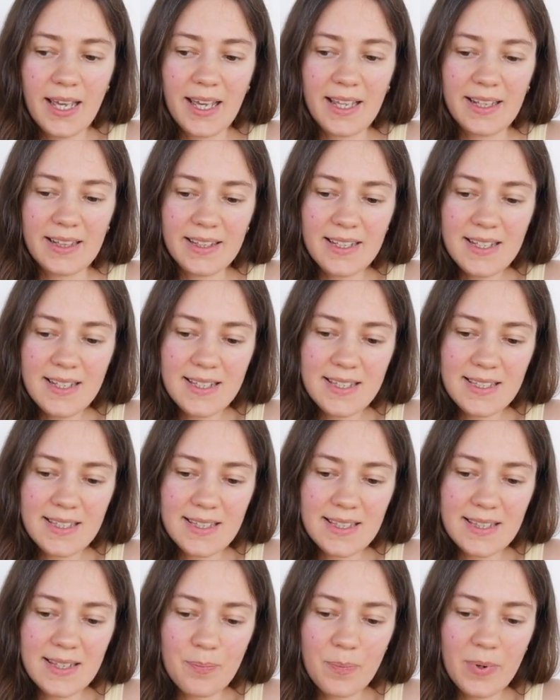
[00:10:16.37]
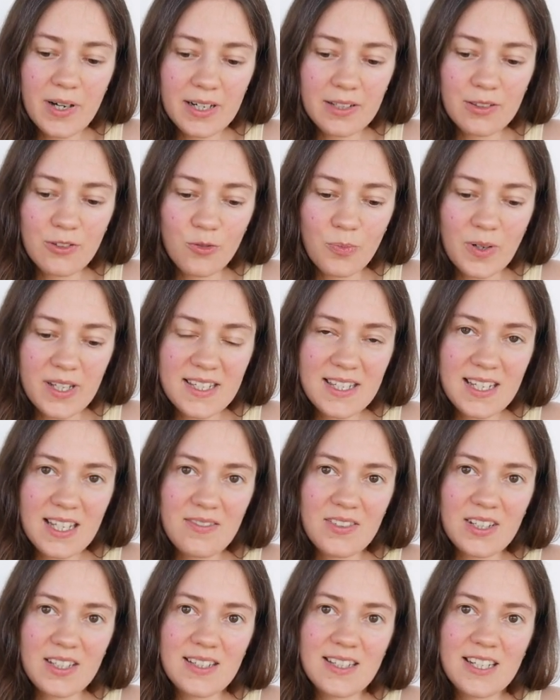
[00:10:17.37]
and the part of
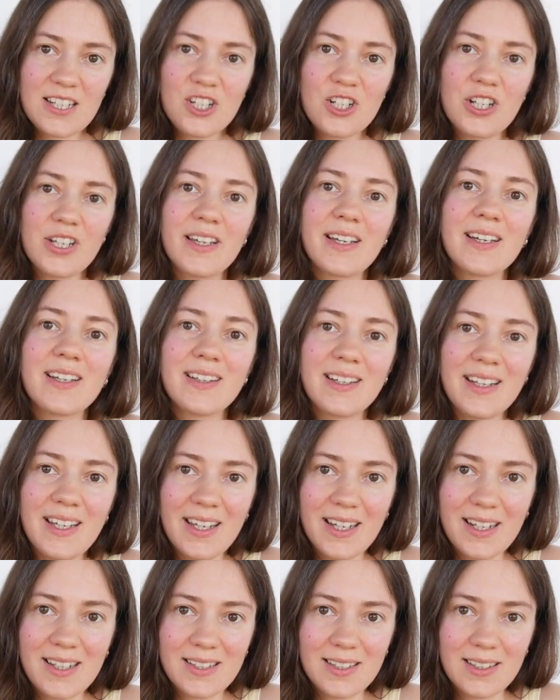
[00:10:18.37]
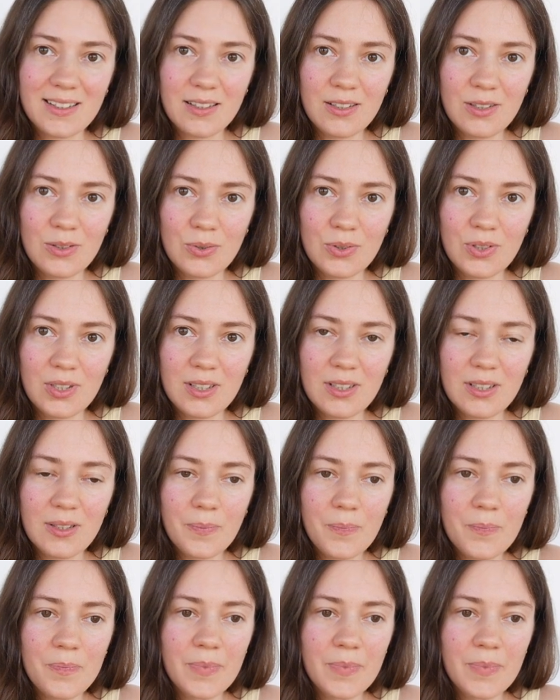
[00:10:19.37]
myself that is actually connected to it.